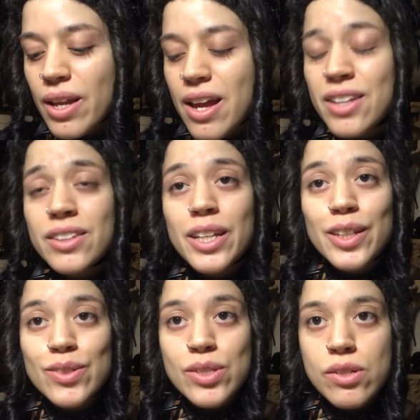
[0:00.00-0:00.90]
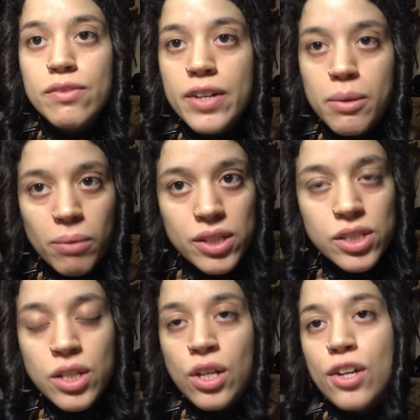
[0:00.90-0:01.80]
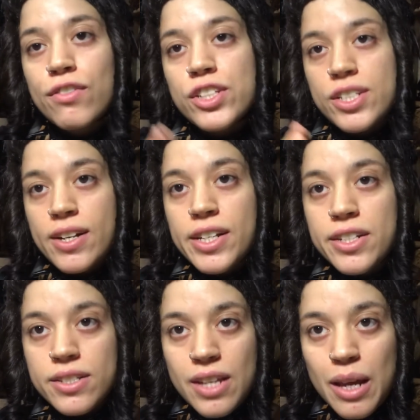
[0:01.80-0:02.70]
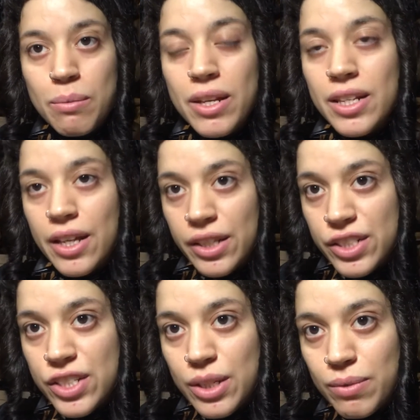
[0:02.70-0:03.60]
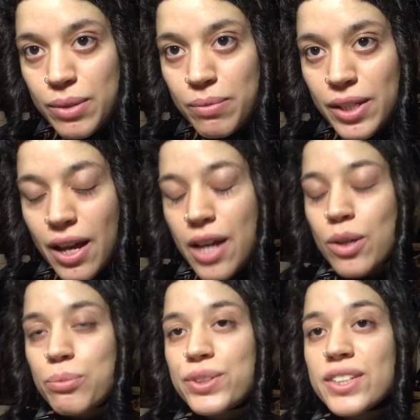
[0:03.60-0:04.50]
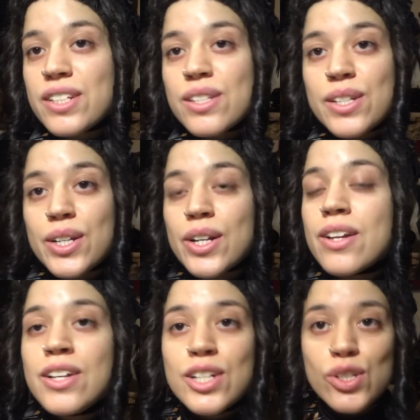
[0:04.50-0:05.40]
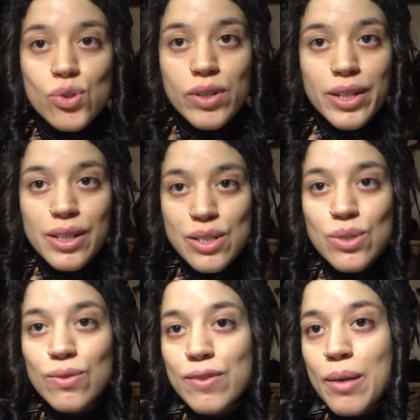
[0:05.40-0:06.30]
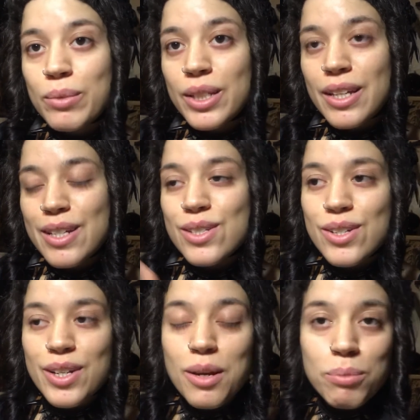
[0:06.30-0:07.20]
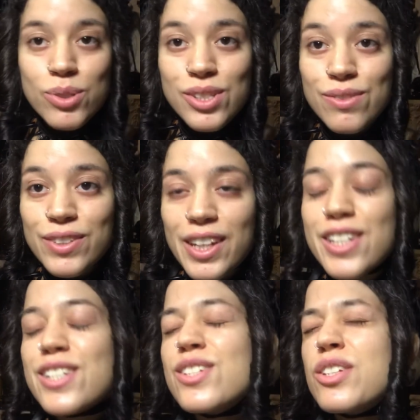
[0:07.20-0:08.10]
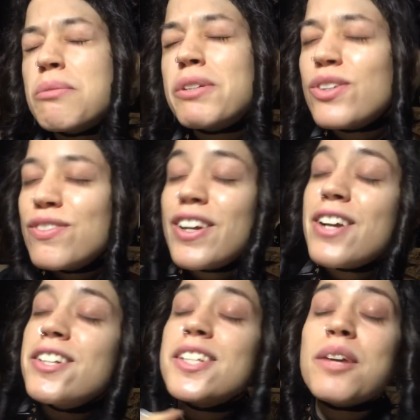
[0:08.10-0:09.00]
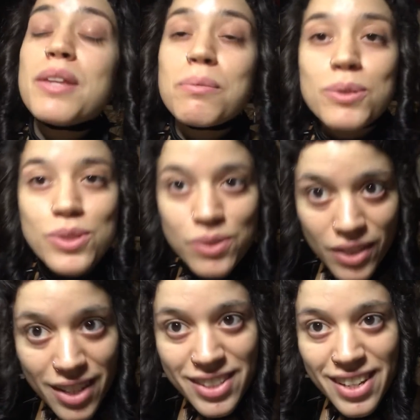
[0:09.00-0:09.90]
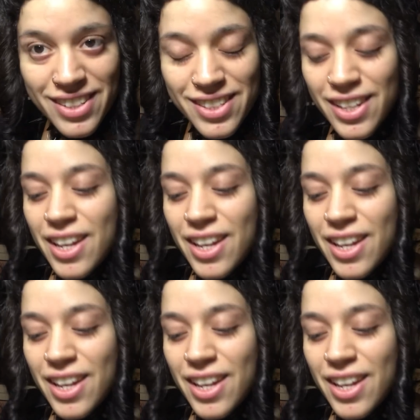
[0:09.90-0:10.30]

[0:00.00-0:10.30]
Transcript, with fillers: And thank you so very much for sharing your time and energy with me. I hope you'll consider joining the Soul Family and turning on post notifications so you'll be notified every time I post new content.